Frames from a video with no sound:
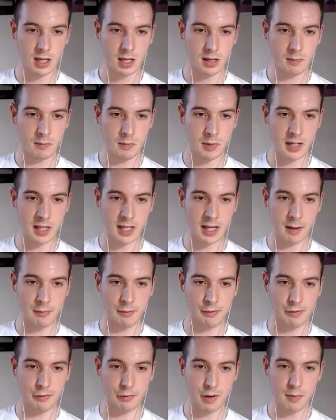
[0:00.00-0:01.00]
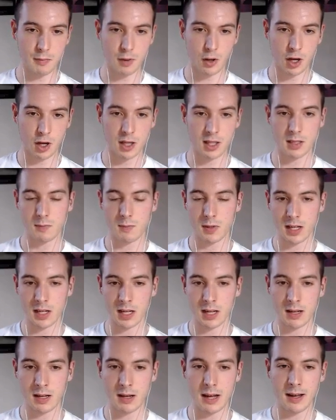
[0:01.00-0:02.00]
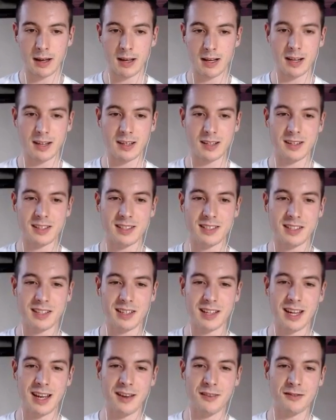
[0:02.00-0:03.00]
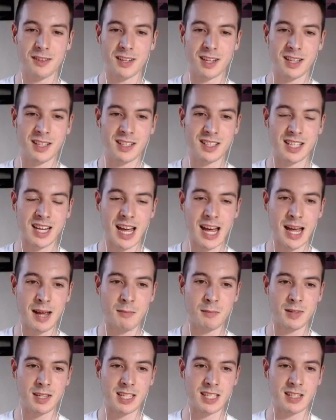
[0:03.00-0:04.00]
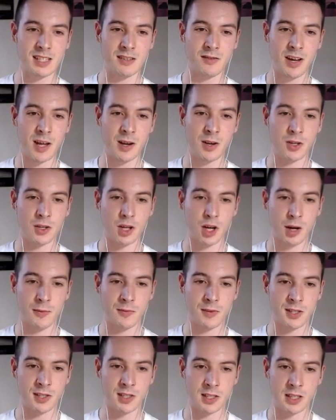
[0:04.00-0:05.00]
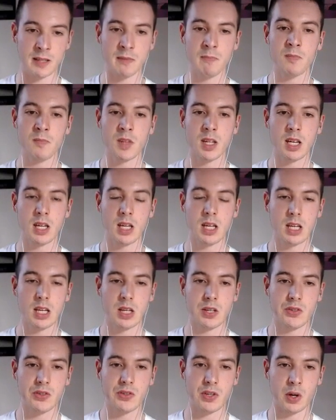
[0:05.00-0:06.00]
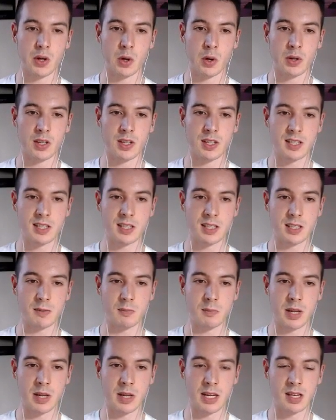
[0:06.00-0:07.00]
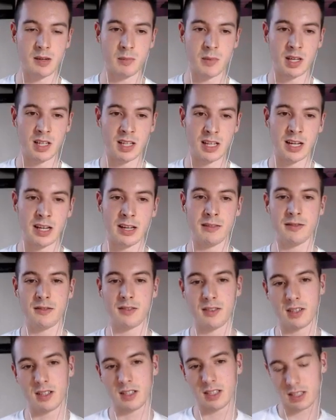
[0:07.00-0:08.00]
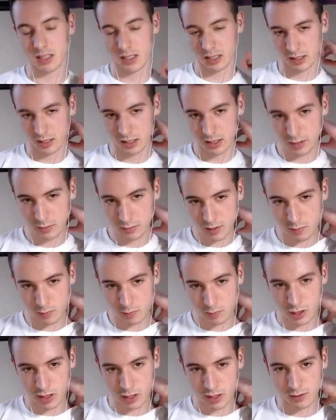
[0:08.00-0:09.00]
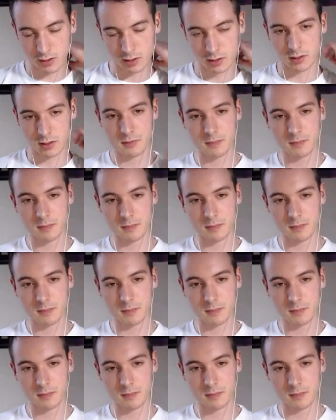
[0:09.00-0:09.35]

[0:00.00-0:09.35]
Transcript: being up 3 pawns, but I still have that time disadvantage, obviously. So this is making my life a little bit more difficult.